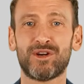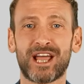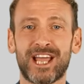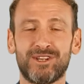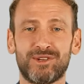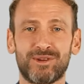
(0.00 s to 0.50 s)

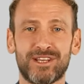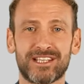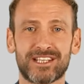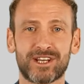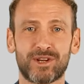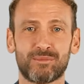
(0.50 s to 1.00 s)

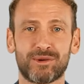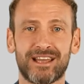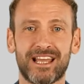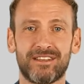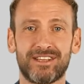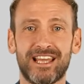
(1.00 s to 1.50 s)
attributes, we
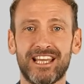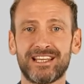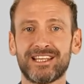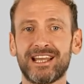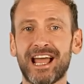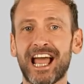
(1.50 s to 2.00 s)
navigate
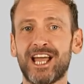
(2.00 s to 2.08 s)
to the